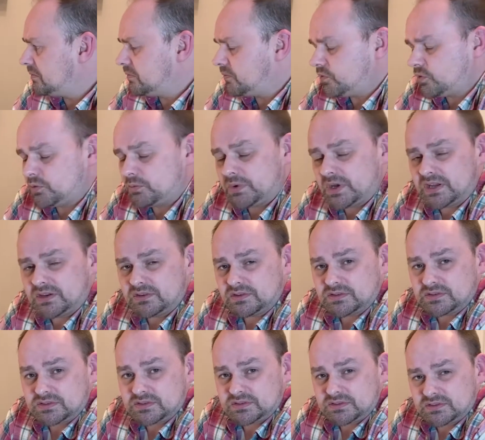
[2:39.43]

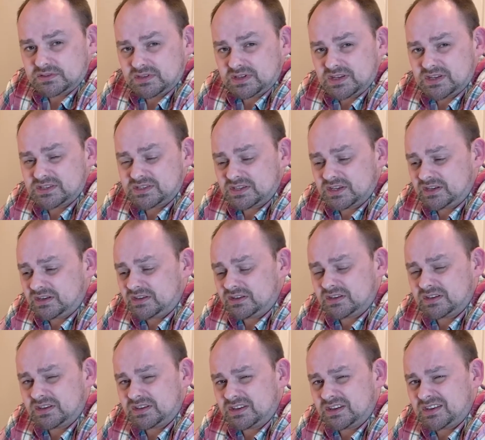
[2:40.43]
Rulebenders is kind of
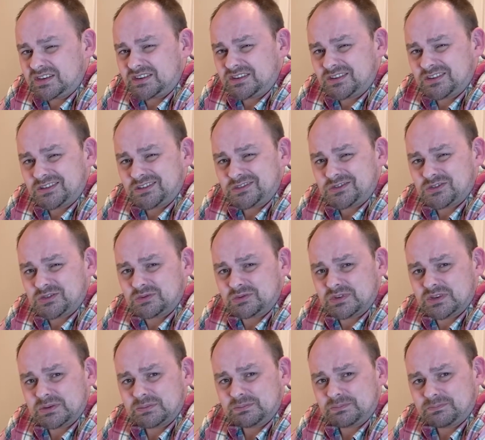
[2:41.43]
like an area control
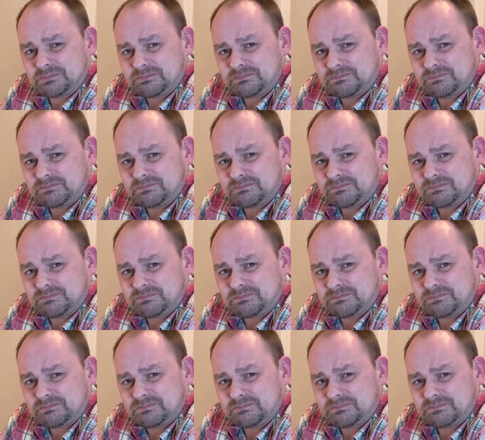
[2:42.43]
game.